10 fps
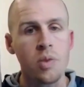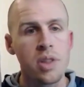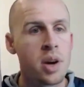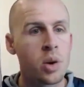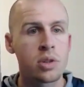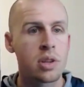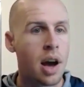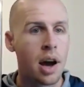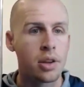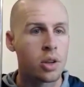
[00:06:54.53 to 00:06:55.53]
that was
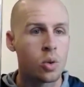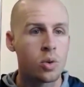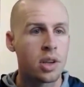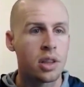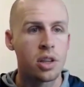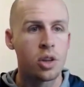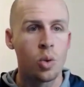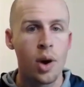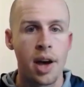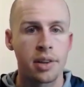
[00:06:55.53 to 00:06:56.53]
not used in the
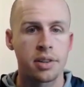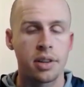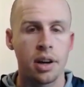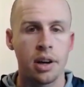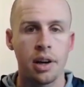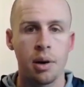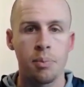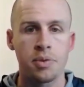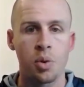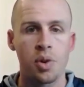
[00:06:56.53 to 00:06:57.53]
US.
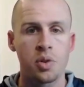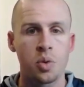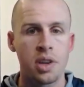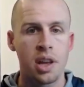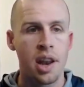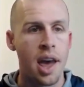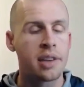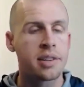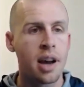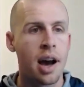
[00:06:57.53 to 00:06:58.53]
So this was an
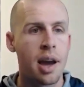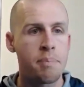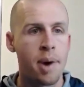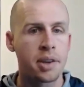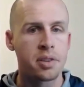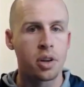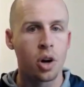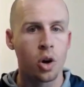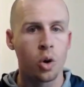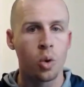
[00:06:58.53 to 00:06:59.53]
SI
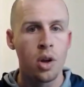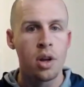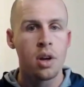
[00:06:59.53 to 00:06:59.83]
Mexico